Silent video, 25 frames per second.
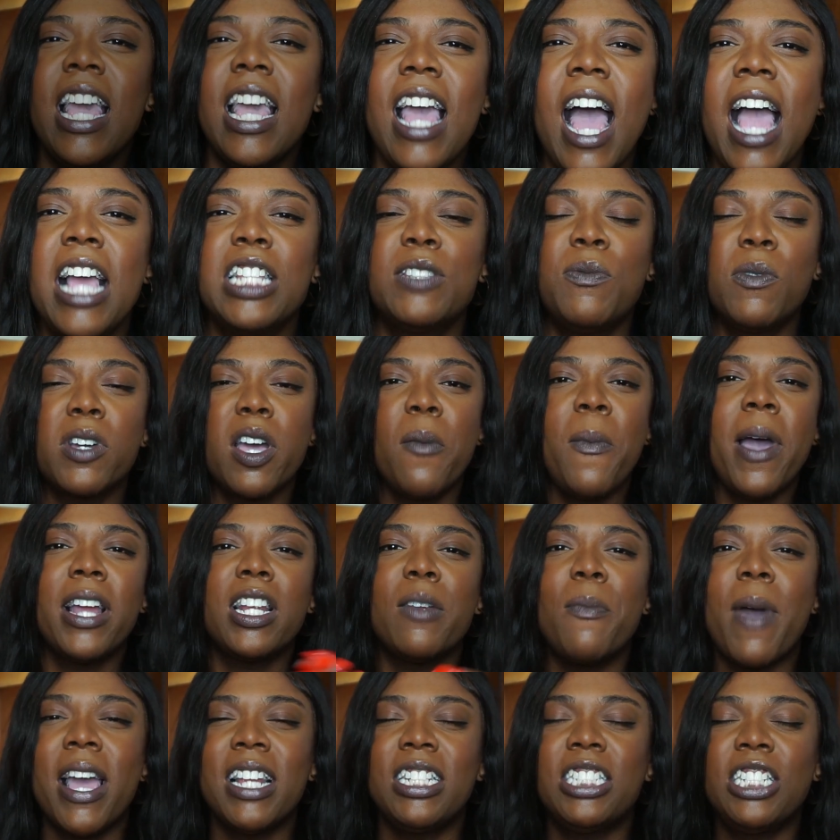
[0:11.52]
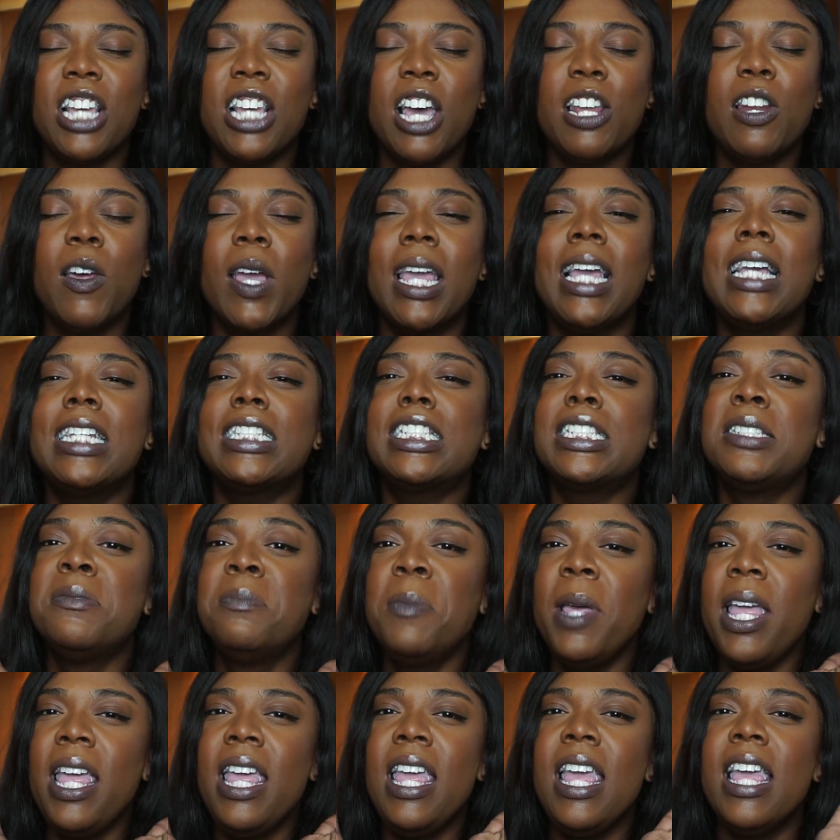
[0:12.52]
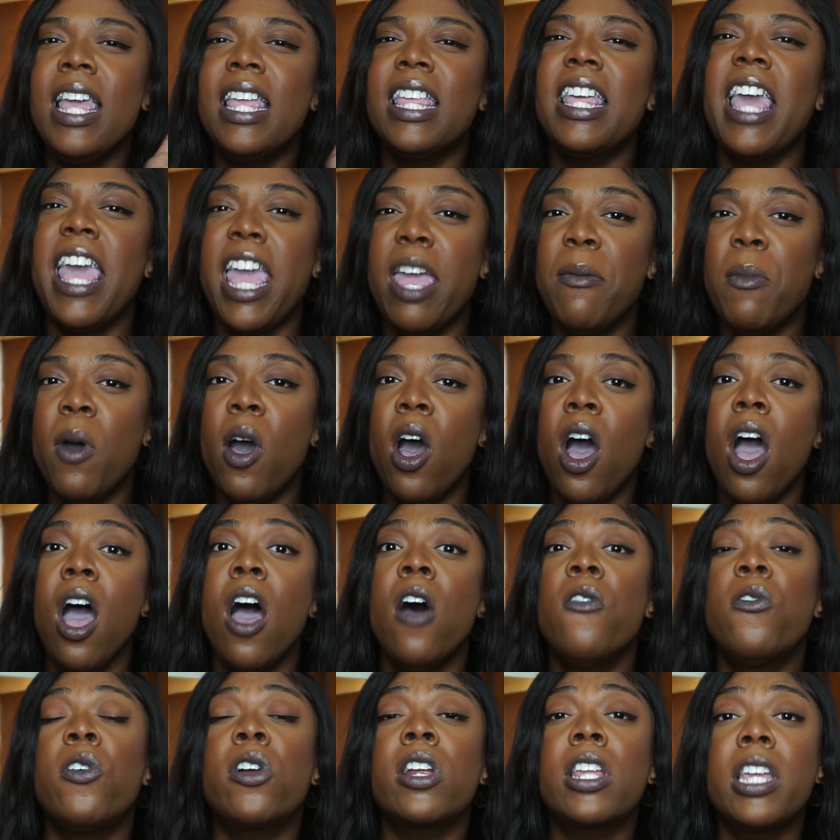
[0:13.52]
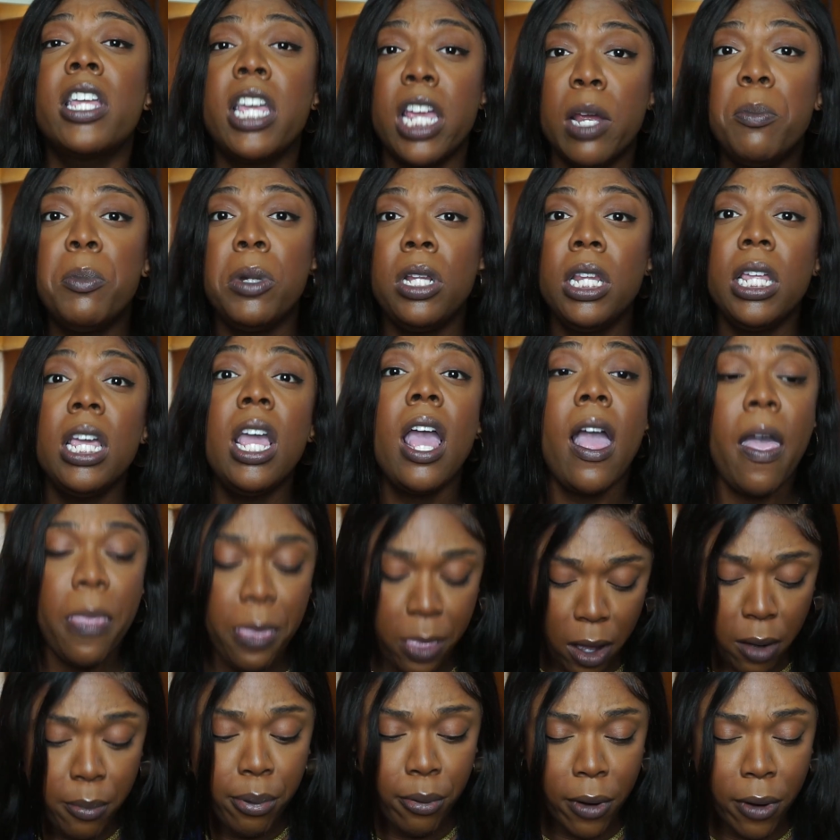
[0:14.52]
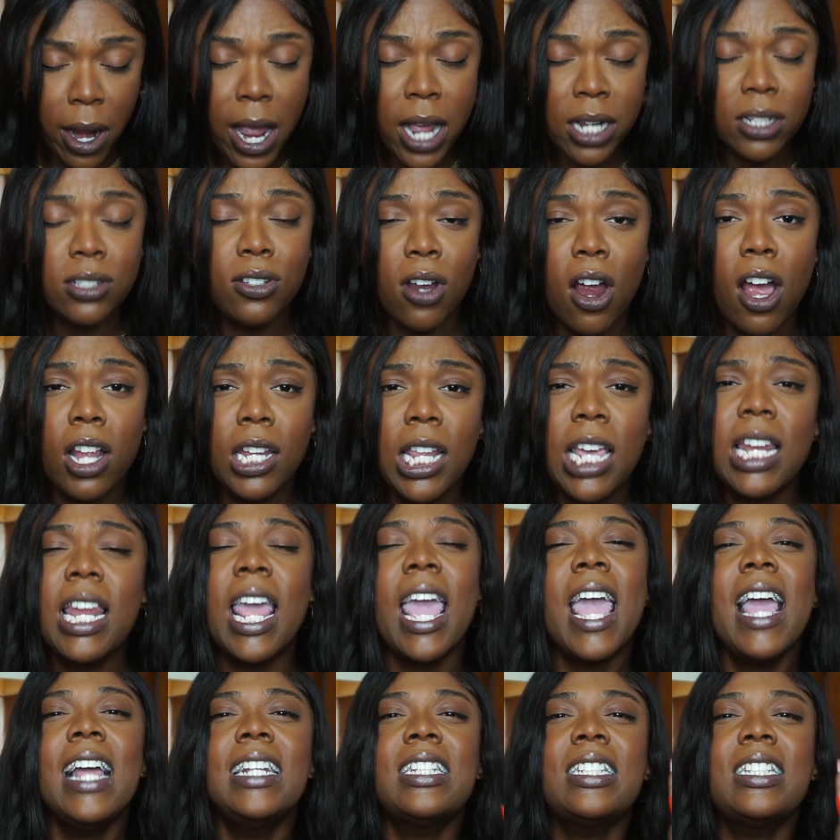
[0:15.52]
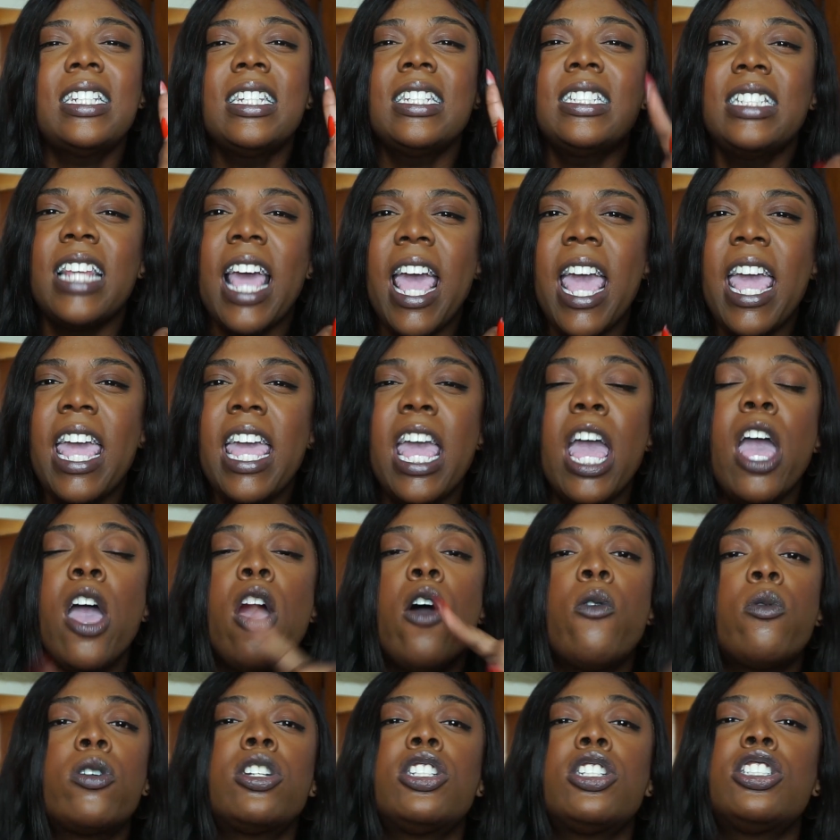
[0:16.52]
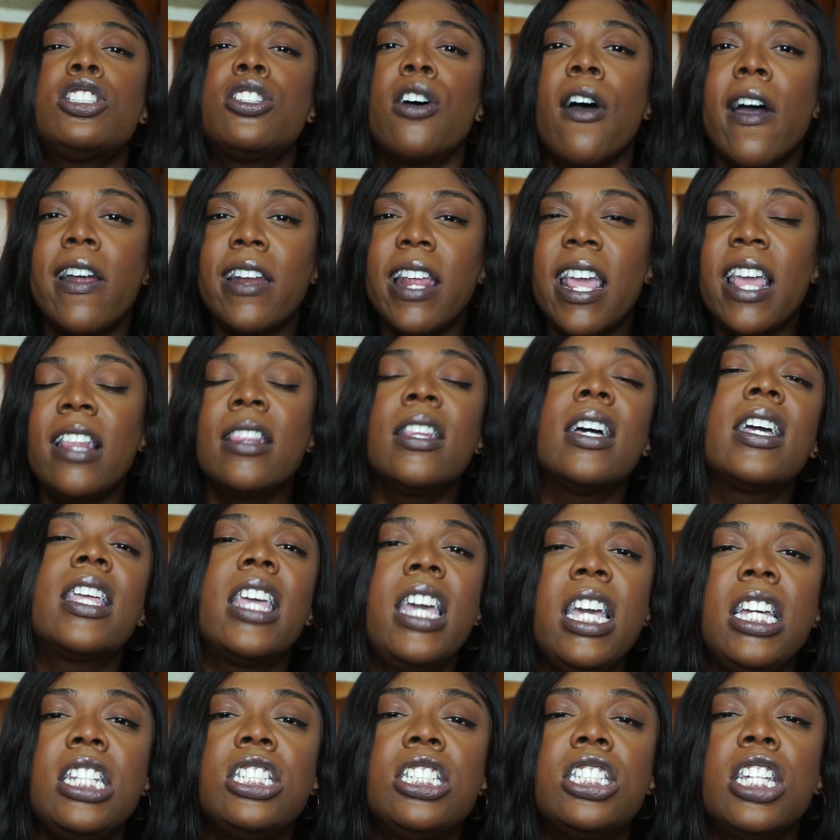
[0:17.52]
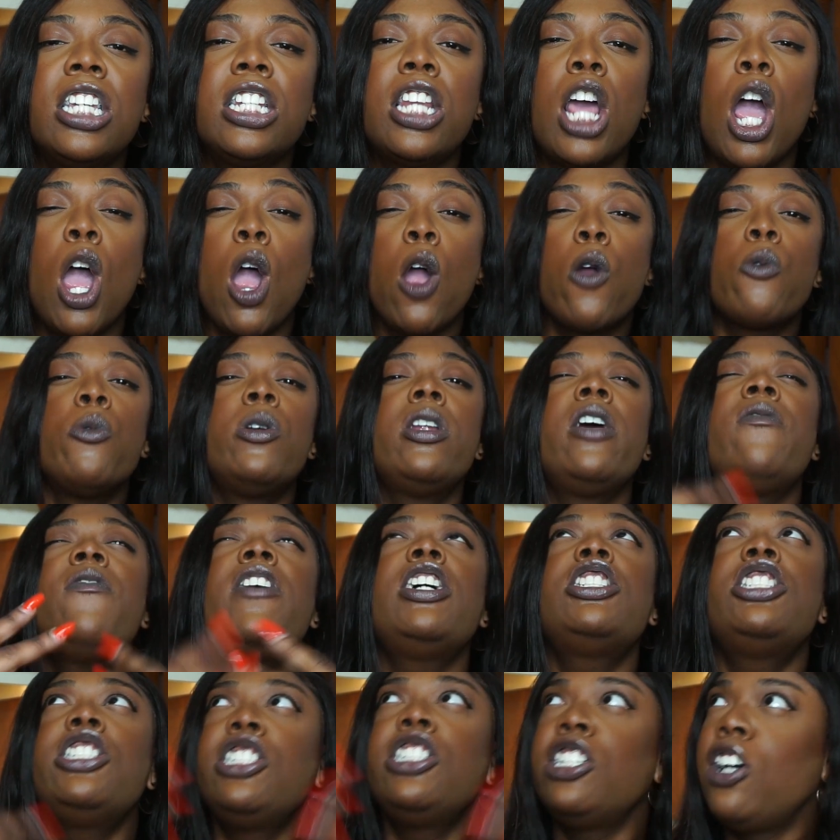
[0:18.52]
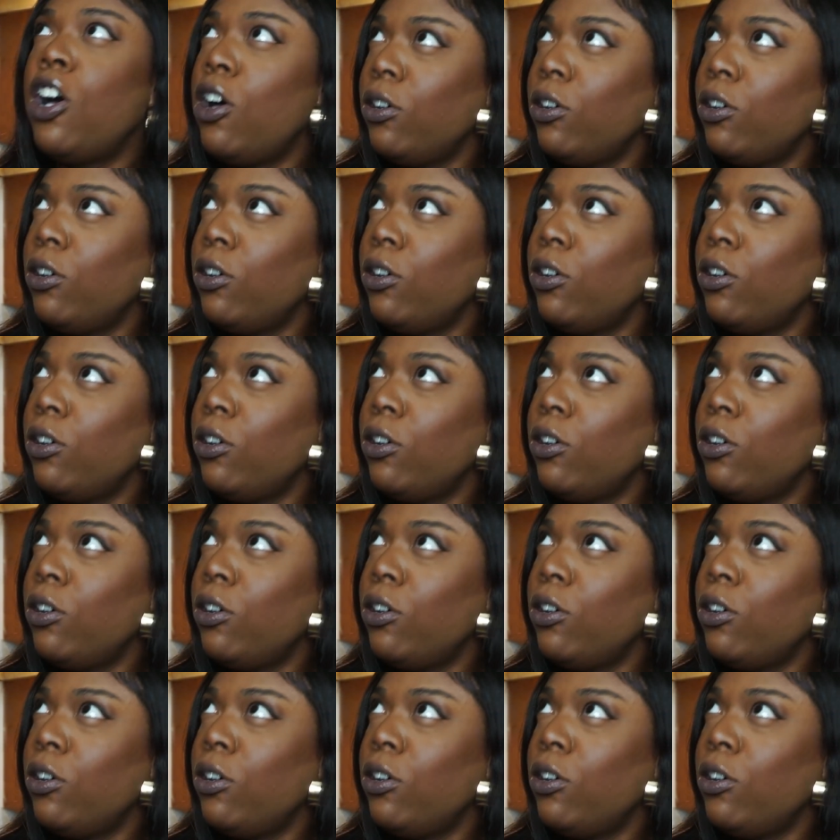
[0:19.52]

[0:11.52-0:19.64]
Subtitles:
guys, welcome back to my channel. It's me, Kima, for Kimberlee, the brand darling, and today we're starting the kitchen renovation.